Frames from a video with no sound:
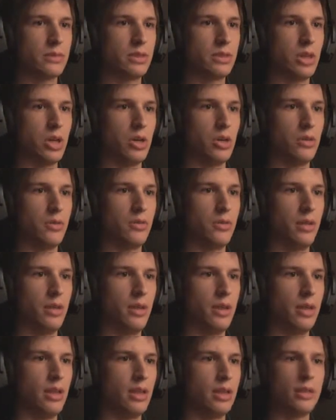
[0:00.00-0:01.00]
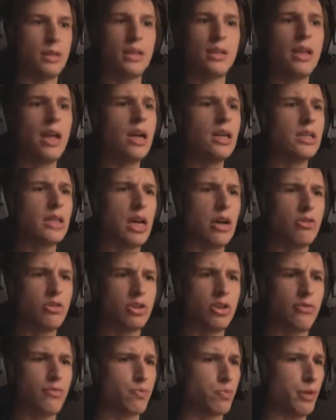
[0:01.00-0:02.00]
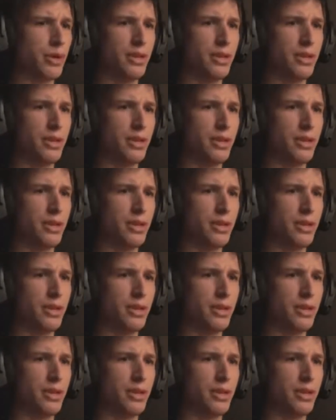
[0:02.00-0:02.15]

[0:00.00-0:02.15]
So, the dark towers of